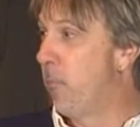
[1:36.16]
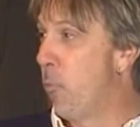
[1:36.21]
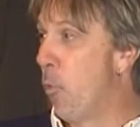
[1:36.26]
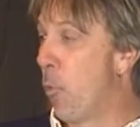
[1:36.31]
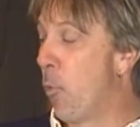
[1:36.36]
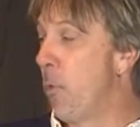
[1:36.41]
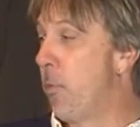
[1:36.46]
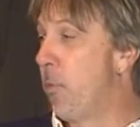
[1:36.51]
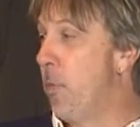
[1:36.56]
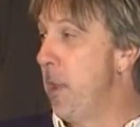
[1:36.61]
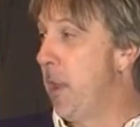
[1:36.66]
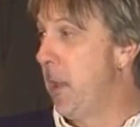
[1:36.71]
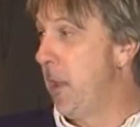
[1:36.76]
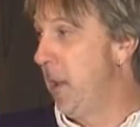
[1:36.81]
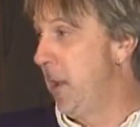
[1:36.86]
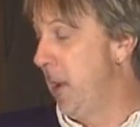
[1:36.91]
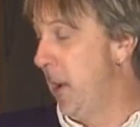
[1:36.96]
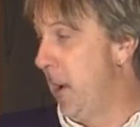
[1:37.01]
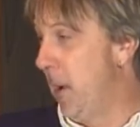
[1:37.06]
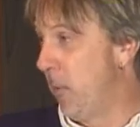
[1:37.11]

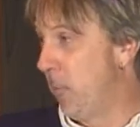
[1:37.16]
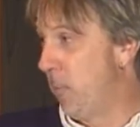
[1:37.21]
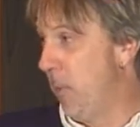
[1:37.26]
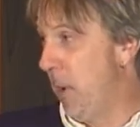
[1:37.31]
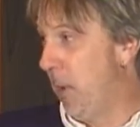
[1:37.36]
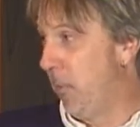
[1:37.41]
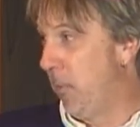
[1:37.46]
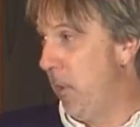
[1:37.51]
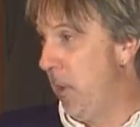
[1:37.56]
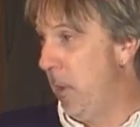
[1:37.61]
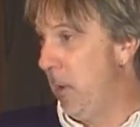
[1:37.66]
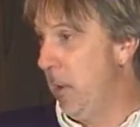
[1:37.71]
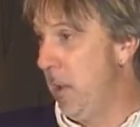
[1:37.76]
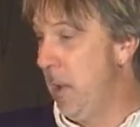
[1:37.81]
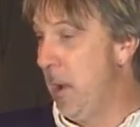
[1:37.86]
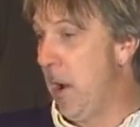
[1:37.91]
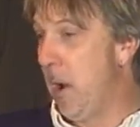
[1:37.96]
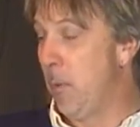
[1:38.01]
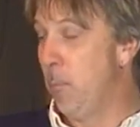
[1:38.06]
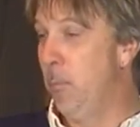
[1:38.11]
forward-thinking guys back then.
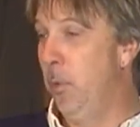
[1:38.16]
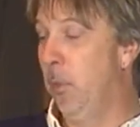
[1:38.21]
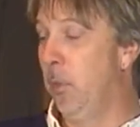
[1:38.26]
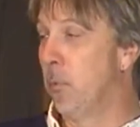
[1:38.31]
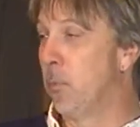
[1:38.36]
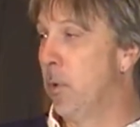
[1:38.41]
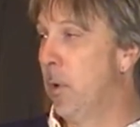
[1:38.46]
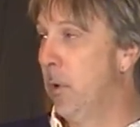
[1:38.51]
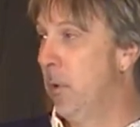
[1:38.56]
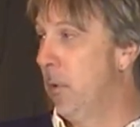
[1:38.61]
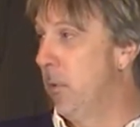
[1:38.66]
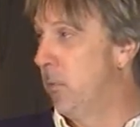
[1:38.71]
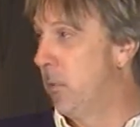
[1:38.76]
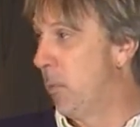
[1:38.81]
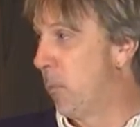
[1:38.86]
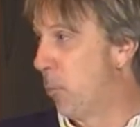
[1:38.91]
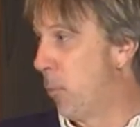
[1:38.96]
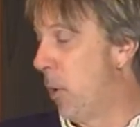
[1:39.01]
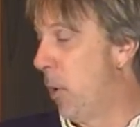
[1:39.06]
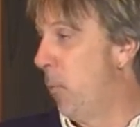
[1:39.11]
He hired Billy
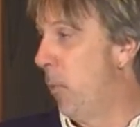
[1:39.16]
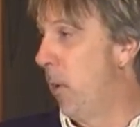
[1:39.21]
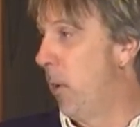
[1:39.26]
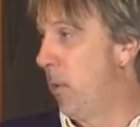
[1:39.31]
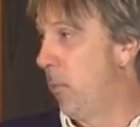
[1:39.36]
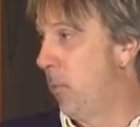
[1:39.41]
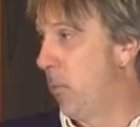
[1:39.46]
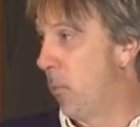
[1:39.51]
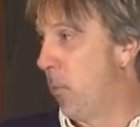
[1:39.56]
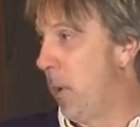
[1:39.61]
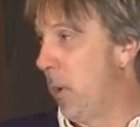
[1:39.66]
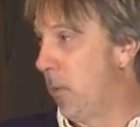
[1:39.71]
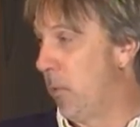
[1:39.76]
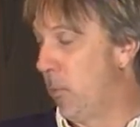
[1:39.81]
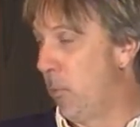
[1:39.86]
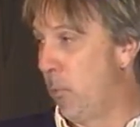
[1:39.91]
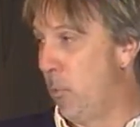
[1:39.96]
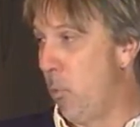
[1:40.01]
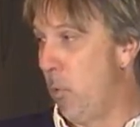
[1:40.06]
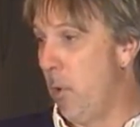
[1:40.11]
Rose, a Broadway
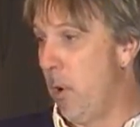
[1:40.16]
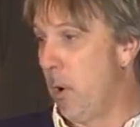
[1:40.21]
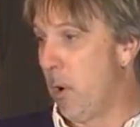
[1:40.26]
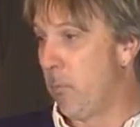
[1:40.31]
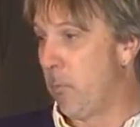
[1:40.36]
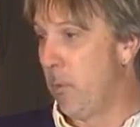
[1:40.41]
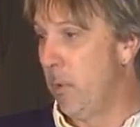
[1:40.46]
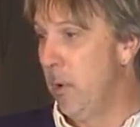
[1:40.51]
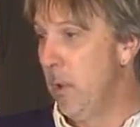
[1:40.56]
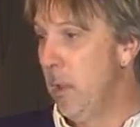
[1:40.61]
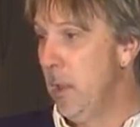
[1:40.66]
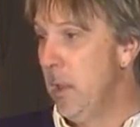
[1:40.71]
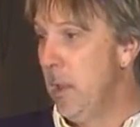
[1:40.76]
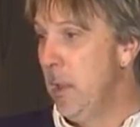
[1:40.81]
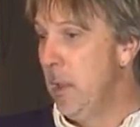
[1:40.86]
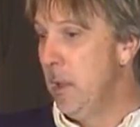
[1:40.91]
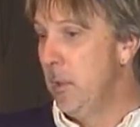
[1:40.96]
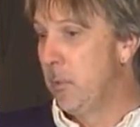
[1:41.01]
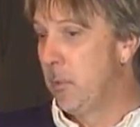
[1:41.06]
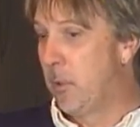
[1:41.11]
director and choreographer,
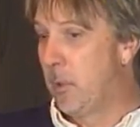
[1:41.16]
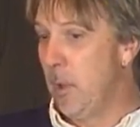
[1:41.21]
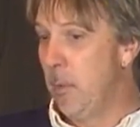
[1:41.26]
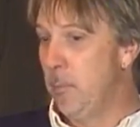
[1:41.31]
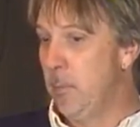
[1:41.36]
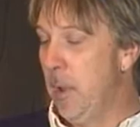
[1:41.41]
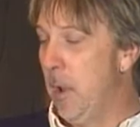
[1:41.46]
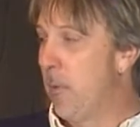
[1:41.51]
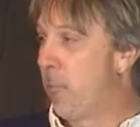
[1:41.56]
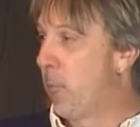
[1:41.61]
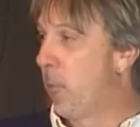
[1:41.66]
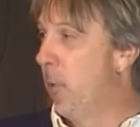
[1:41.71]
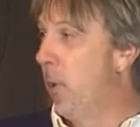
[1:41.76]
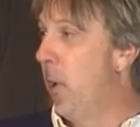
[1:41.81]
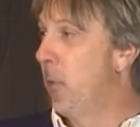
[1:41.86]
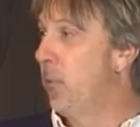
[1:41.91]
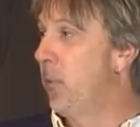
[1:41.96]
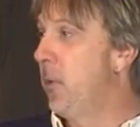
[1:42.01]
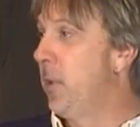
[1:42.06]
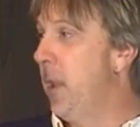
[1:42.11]
to come down for
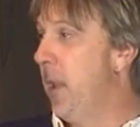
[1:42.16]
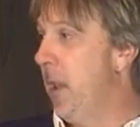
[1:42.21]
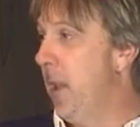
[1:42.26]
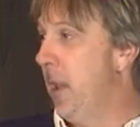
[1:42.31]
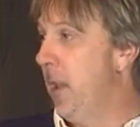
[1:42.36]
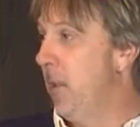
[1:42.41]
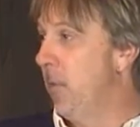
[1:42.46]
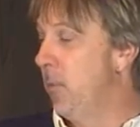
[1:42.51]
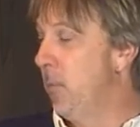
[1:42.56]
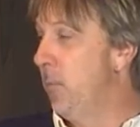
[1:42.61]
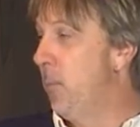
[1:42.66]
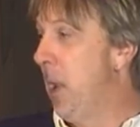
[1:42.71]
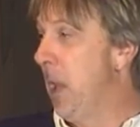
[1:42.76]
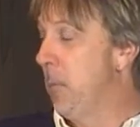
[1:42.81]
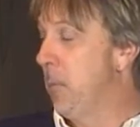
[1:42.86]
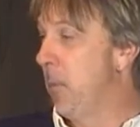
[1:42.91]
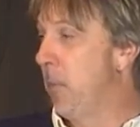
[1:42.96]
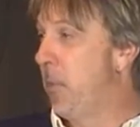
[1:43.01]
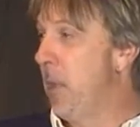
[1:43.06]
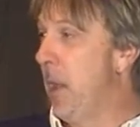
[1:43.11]
100 days and
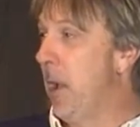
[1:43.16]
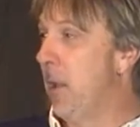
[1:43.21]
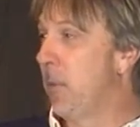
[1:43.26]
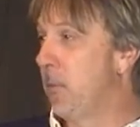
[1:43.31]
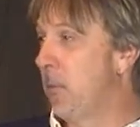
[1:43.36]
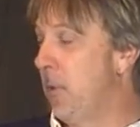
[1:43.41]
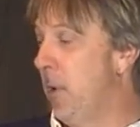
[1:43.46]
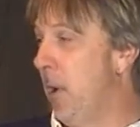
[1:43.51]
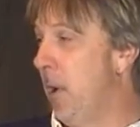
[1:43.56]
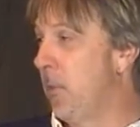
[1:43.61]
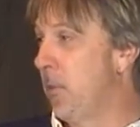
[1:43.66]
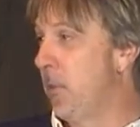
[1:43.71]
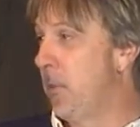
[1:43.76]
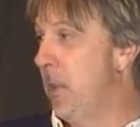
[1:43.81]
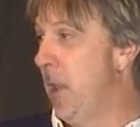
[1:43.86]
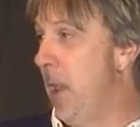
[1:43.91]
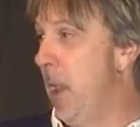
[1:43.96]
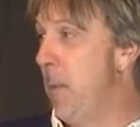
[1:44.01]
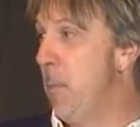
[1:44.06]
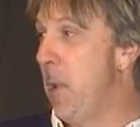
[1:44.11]
paid him $1,000 a
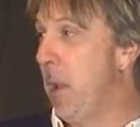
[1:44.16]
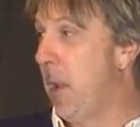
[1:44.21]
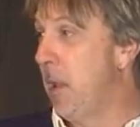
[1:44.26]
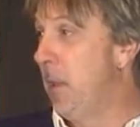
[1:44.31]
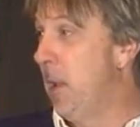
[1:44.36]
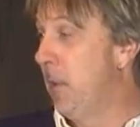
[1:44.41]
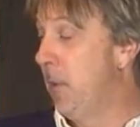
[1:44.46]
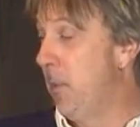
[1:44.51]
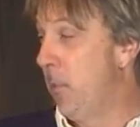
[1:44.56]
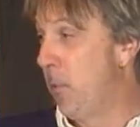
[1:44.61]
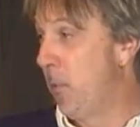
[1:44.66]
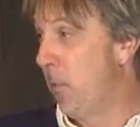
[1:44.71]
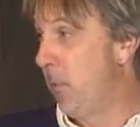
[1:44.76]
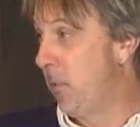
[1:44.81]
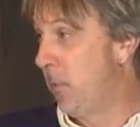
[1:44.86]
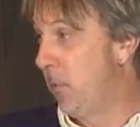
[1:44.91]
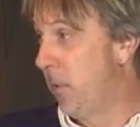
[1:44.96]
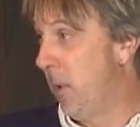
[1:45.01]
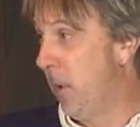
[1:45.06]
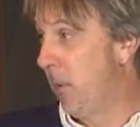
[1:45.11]
day back in
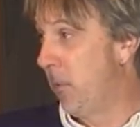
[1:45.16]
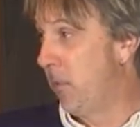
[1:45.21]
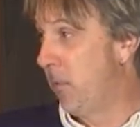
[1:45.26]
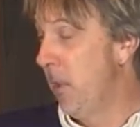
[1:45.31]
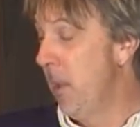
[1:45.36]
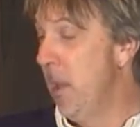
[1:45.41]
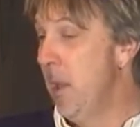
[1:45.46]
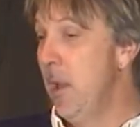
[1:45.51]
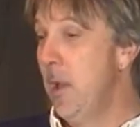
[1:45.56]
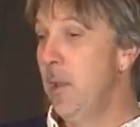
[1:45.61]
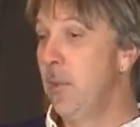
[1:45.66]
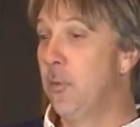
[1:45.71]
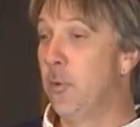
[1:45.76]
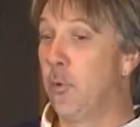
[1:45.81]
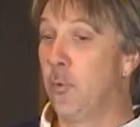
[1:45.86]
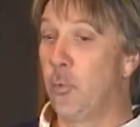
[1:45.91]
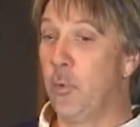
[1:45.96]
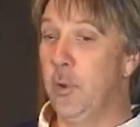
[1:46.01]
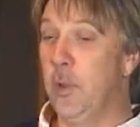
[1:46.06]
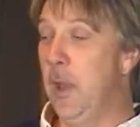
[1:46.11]
1936
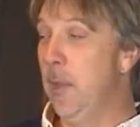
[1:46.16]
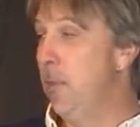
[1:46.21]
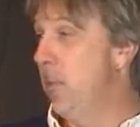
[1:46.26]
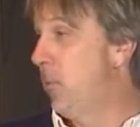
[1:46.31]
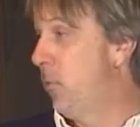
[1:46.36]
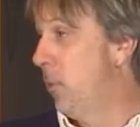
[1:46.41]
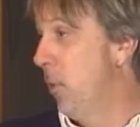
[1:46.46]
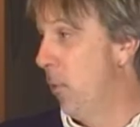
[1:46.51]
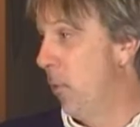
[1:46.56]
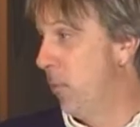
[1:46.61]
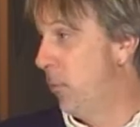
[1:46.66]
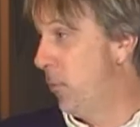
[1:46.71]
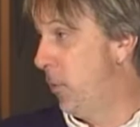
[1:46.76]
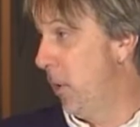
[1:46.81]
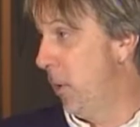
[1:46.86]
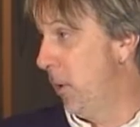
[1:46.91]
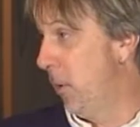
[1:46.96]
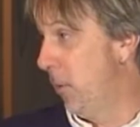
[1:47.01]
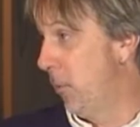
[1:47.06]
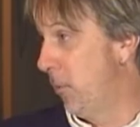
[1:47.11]
to create the show of
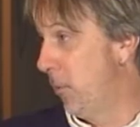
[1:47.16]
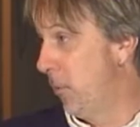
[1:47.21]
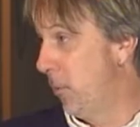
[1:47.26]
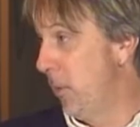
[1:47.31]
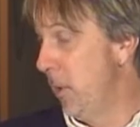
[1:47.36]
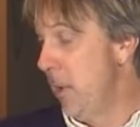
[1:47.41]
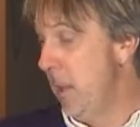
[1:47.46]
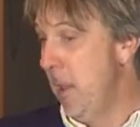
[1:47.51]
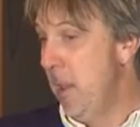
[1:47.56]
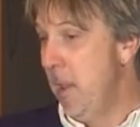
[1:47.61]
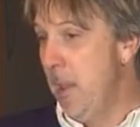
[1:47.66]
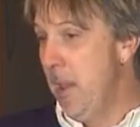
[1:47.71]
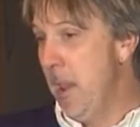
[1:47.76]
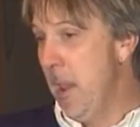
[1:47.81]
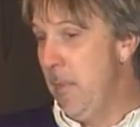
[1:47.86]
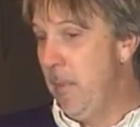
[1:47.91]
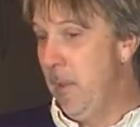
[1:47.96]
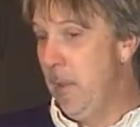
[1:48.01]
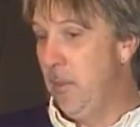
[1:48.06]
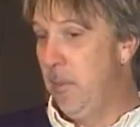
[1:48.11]
shows.
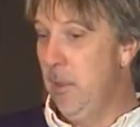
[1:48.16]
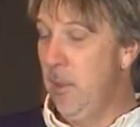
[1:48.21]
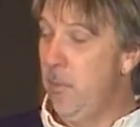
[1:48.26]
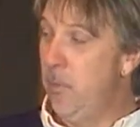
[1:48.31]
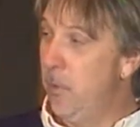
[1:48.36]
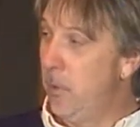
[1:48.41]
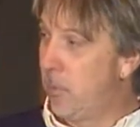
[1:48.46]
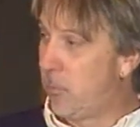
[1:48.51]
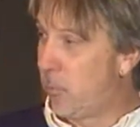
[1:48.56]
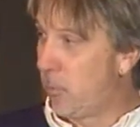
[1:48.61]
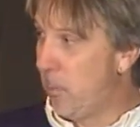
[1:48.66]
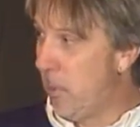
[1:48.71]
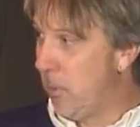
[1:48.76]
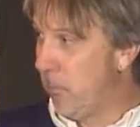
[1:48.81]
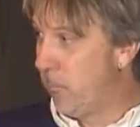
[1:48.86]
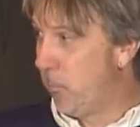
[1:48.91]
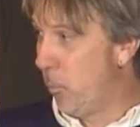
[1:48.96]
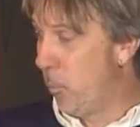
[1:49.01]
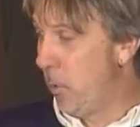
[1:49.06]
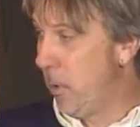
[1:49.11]
And they did this for
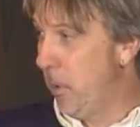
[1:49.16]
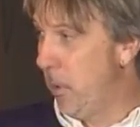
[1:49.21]
about 4